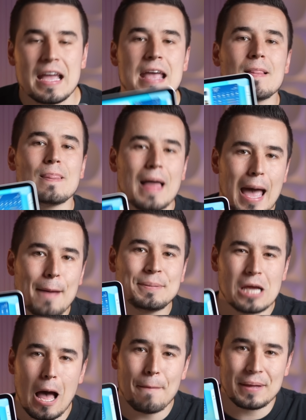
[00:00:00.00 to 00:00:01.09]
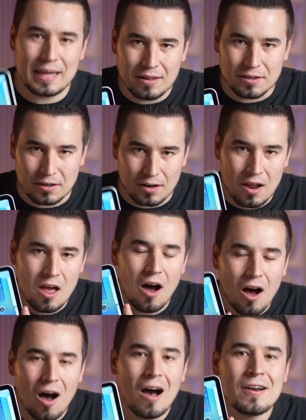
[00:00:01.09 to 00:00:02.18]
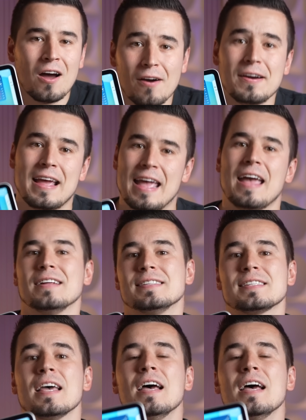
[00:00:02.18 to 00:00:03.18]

a laptop killer on our hands,